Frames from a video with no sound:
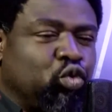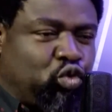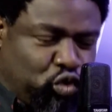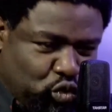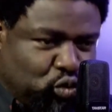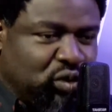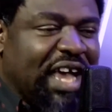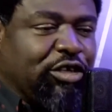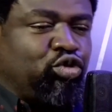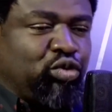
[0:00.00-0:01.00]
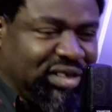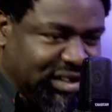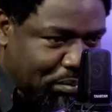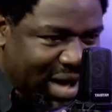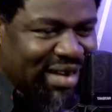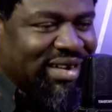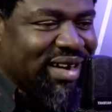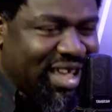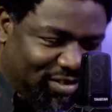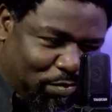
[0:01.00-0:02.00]
Whatever you do that should demand
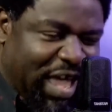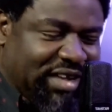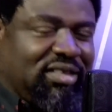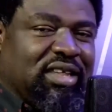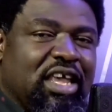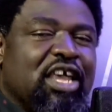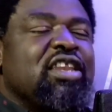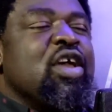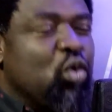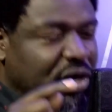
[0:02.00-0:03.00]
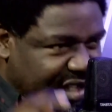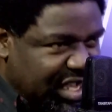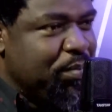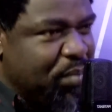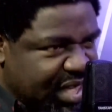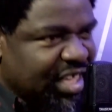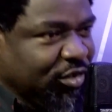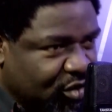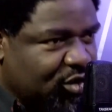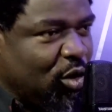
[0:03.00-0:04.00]
respect, they will keep
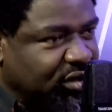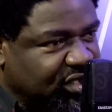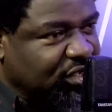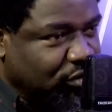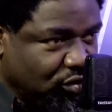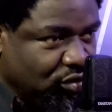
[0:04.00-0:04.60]
insulting